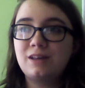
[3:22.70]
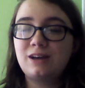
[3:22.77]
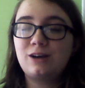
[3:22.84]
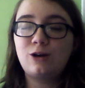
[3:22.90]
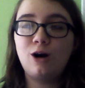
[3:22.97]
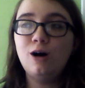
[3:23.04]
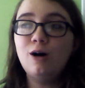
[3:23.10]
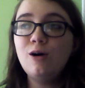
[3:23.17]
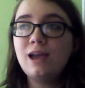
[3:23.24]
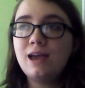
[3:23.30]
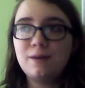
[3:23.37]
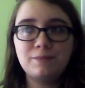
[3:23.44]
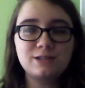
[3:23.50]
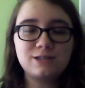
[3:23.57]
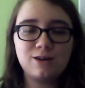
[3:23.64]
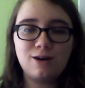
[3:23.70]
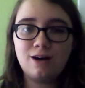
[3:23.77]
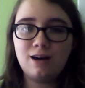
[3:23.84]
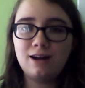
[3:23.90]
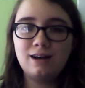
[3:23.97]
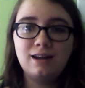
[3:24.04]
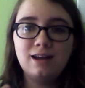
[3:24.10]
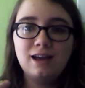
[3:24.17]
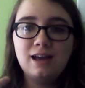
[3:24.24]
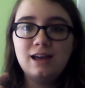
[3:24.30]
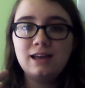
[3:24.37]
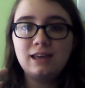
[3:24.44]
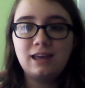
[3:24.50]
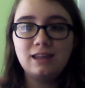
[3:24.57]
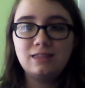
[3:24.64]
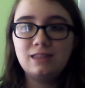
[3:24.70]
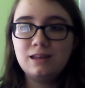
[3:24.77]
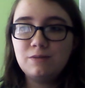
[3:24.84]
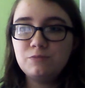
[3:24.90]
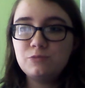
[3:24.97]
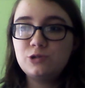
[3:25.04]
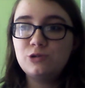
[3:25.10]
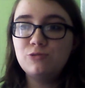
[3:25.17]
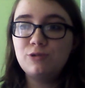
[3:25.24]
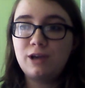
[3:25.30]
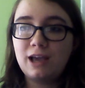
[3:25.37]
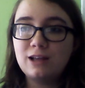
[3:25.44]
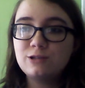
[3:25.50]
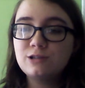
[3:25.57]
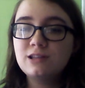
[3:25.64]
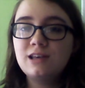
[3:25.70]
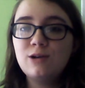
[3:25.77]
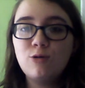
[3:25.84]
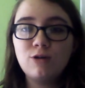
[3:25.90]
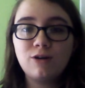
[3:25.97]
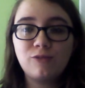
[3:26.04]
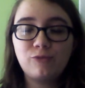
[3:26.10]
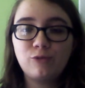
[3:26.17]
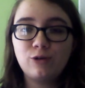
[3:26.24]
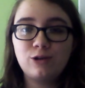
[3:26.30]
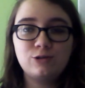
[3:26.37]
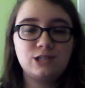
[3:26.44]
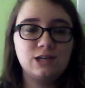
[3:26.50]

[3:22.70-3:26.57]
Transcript: like call Amazon, get them to cancel the order for you,